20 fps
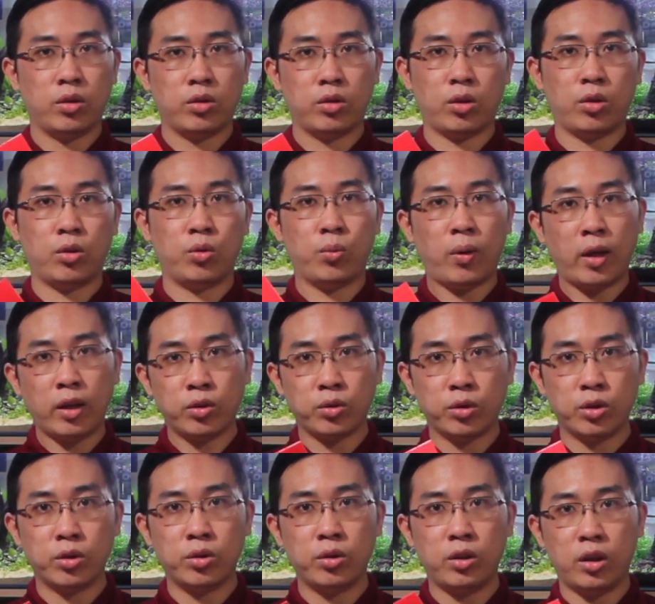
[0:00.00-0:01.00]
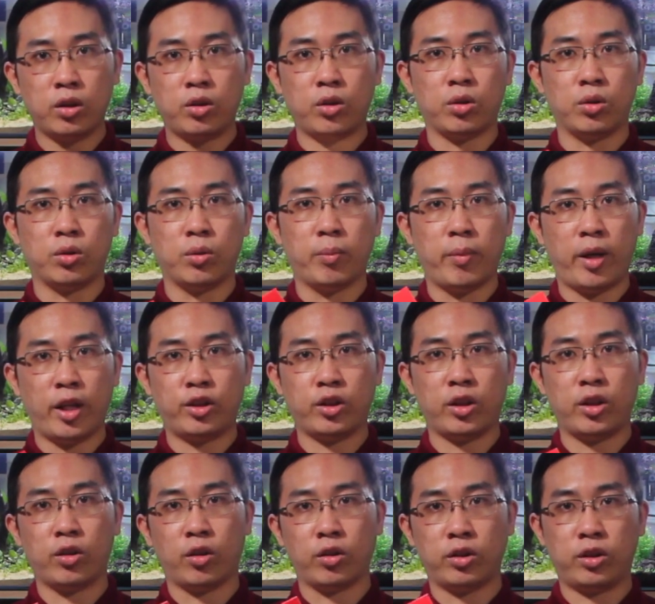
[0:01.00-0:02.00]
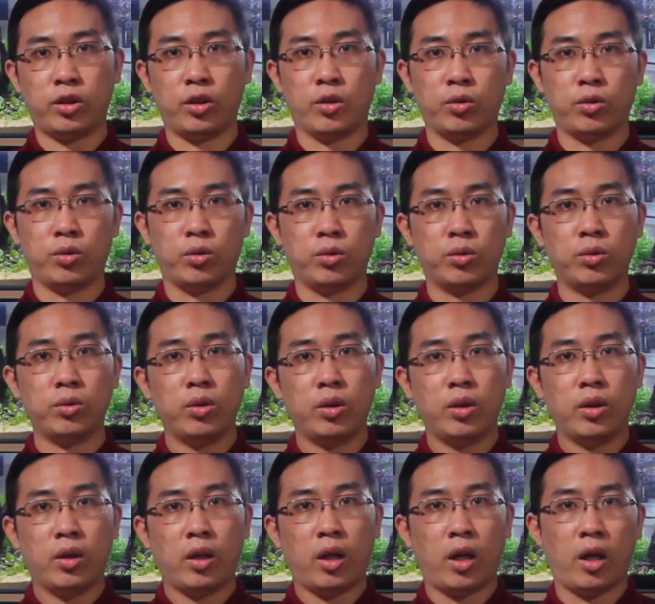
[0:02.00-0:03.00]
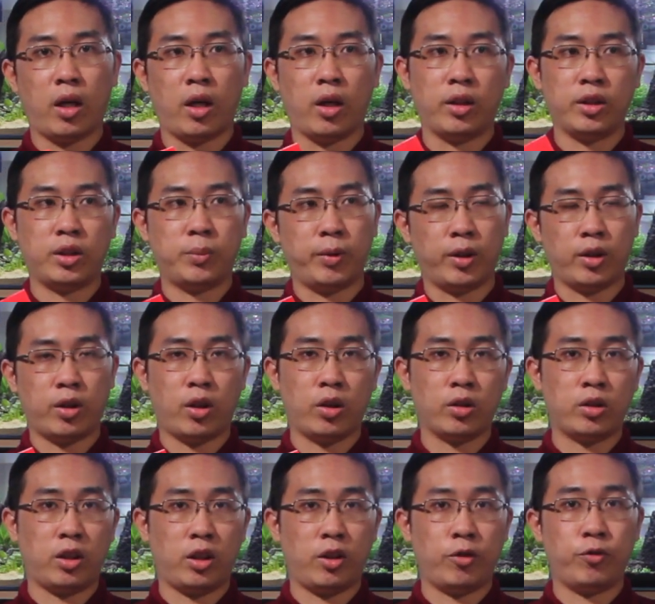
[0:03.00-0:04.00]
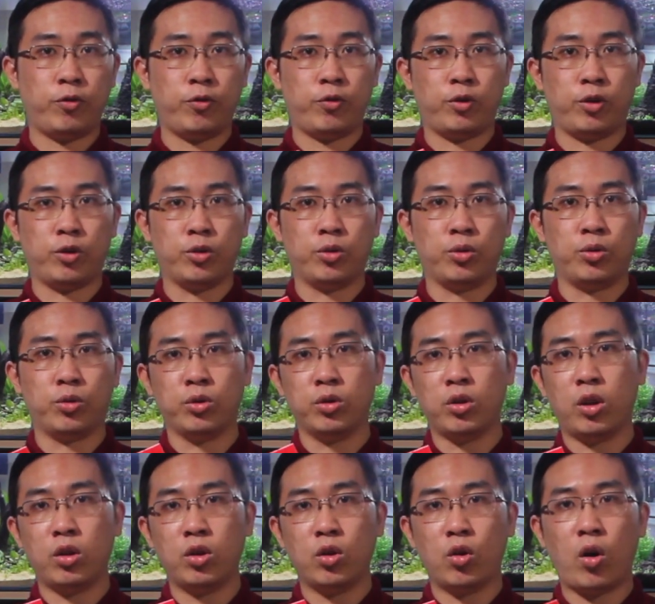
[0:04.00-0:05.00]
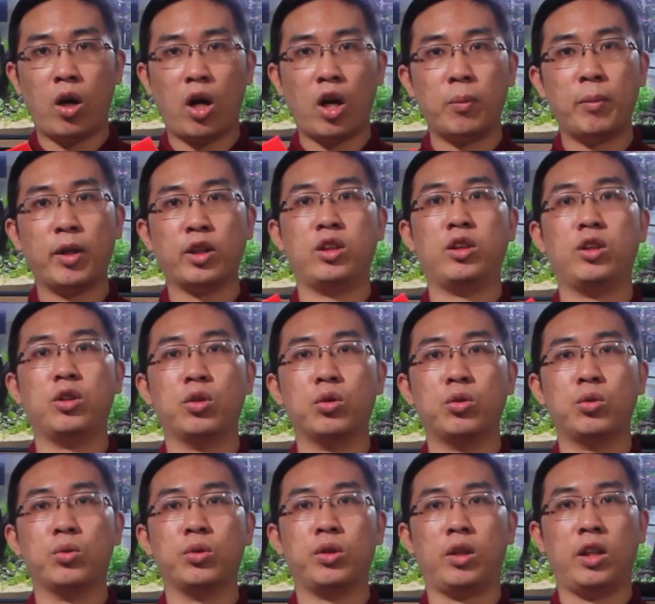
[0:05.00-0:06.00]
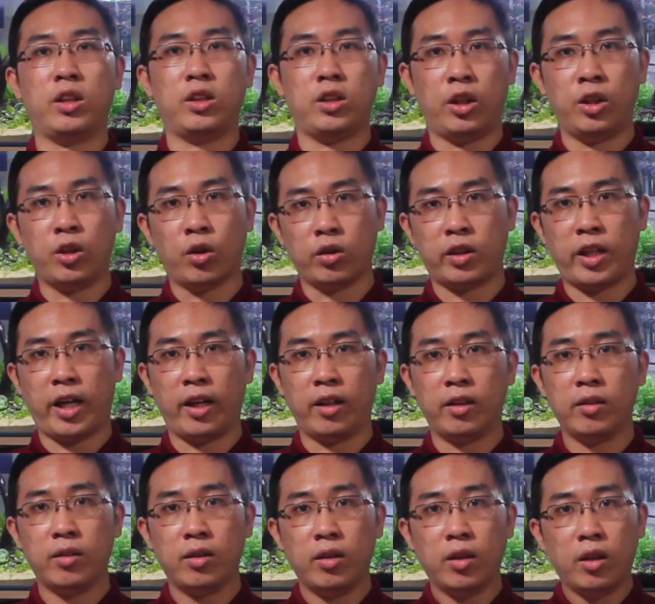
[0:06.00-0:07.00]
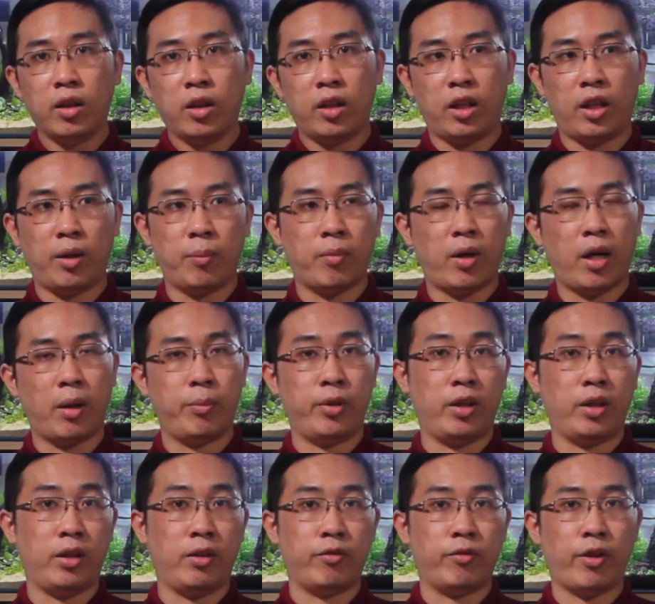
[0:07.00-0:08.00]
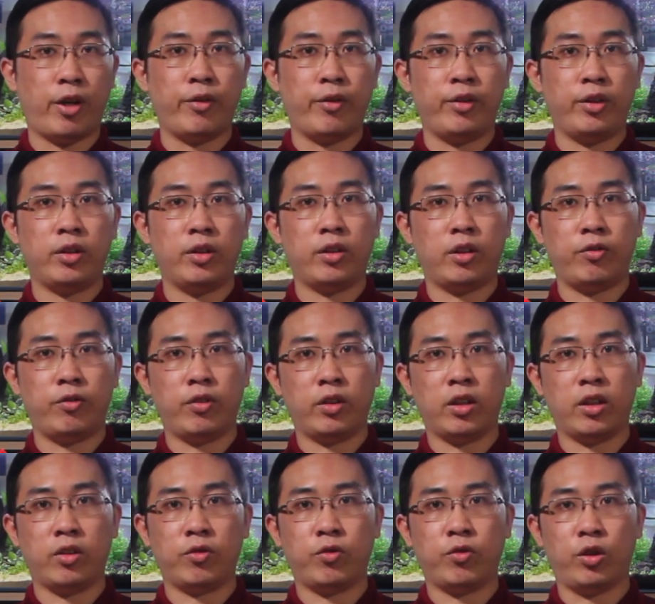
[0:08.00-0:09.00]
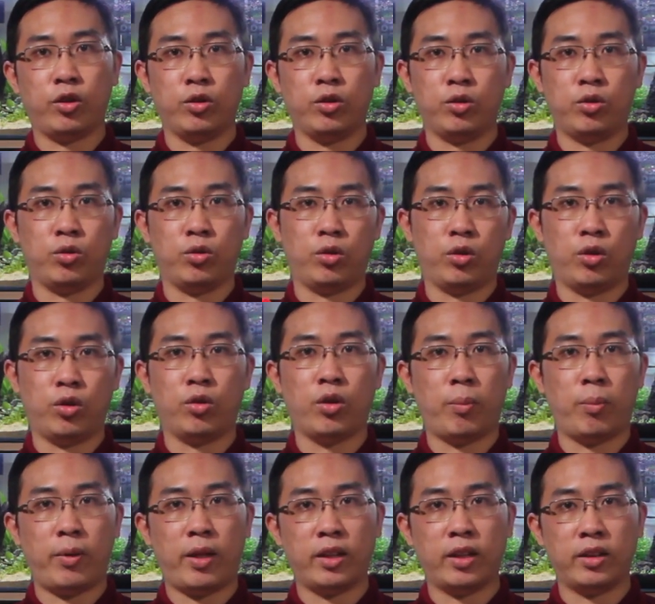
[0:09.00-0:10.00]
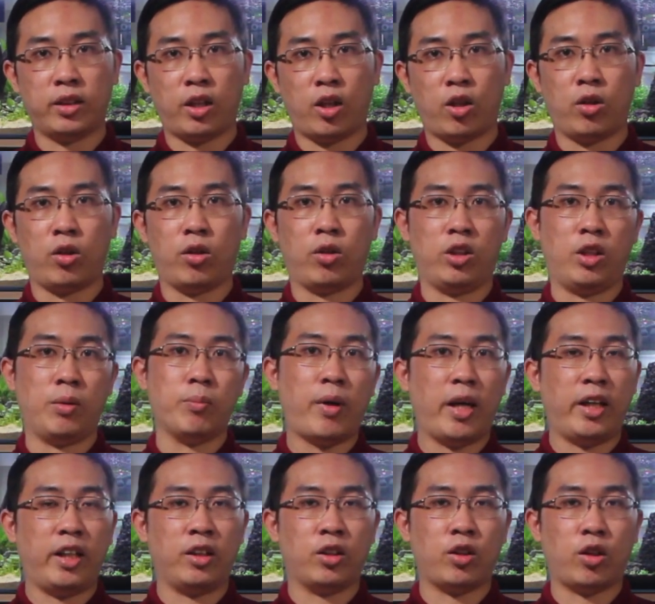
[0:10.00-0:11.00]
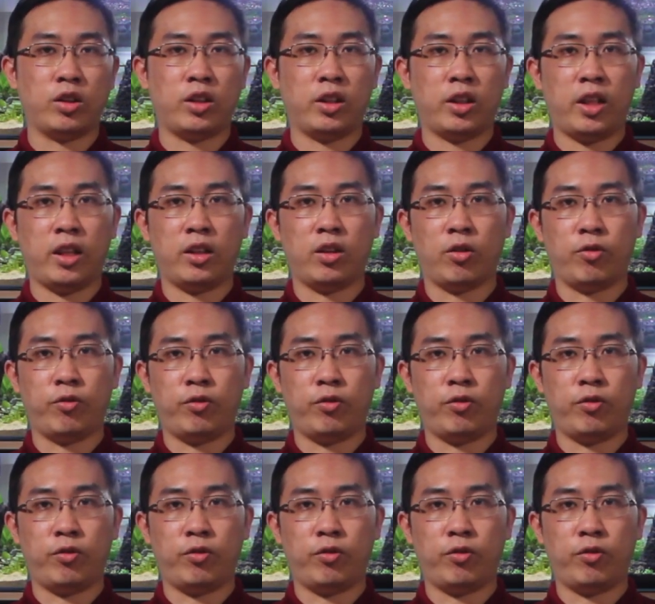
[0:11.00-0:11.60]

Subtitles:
So why do you need to measure your CO2? It's because if you do not know how much CO2 is in your tank, it might be very difficult for you to grow your plants, or it might intoxicate your